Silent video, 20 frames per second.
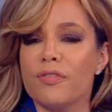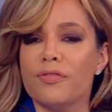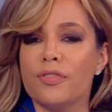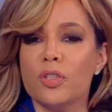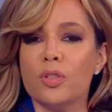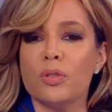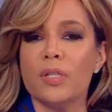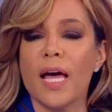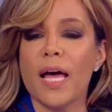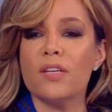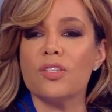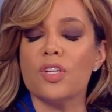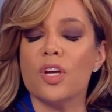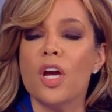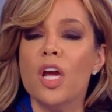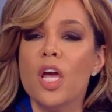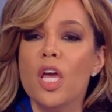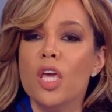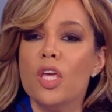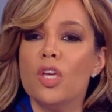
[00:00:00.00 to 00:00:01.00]
flu last year.
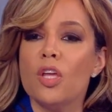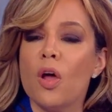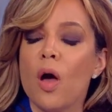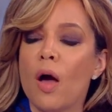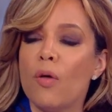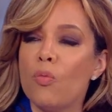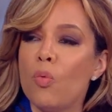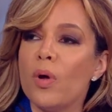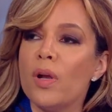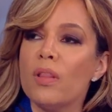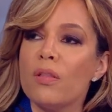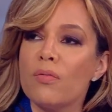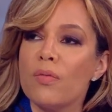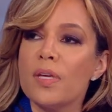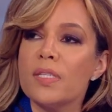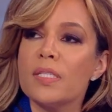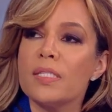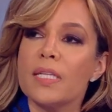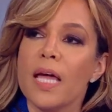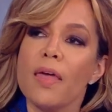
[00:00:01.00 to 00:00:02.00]
You know, one of the
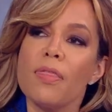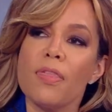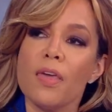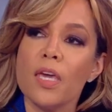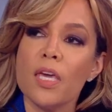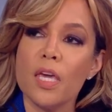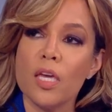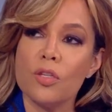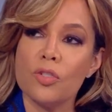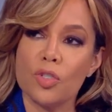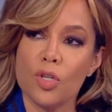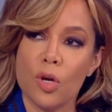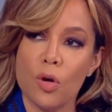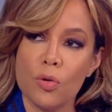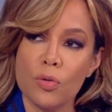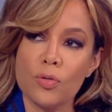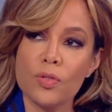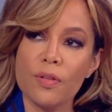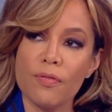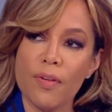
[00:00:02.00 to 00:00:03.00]
reasons I think he
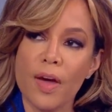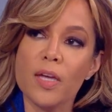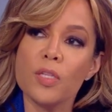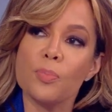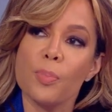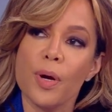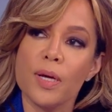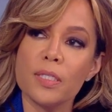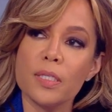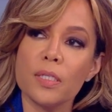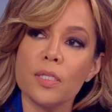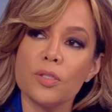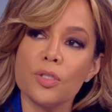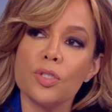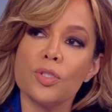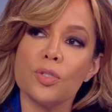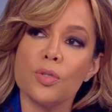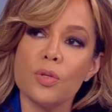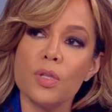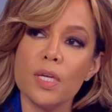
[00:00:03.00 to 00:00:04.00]
chose the vice president
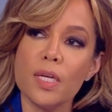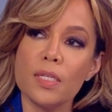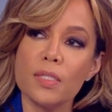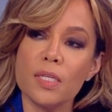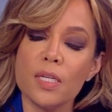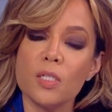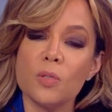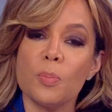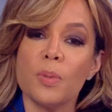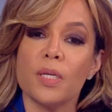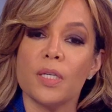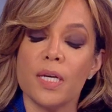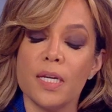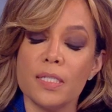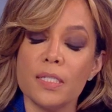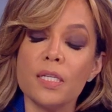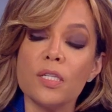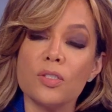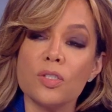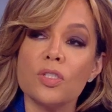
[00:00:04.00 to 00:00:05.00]
to do this mm-hmm. is
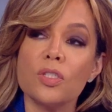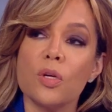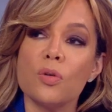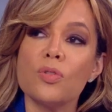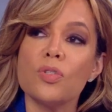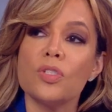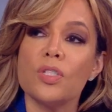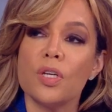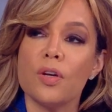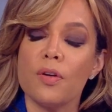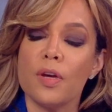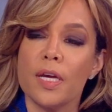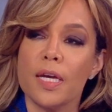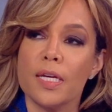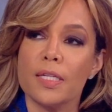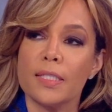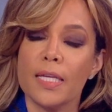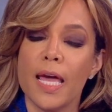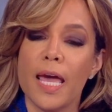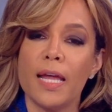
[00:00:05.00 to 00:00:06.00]
because it is so
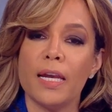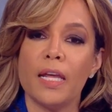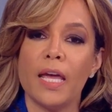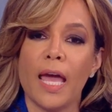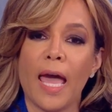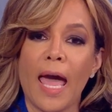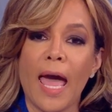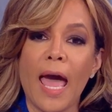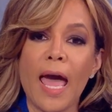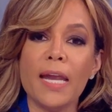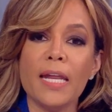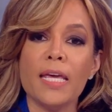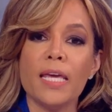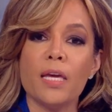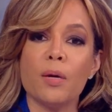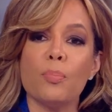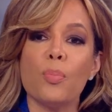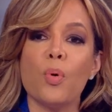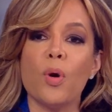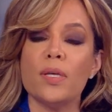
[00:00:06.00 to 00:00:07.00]
serious, and had
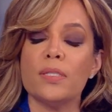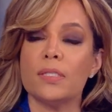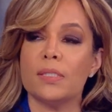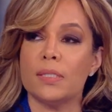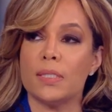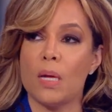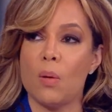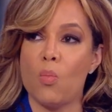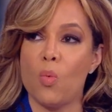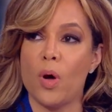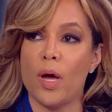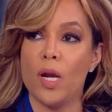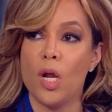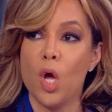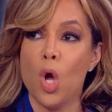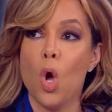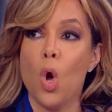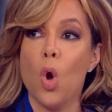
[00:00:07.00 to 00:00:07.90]
he appointed someone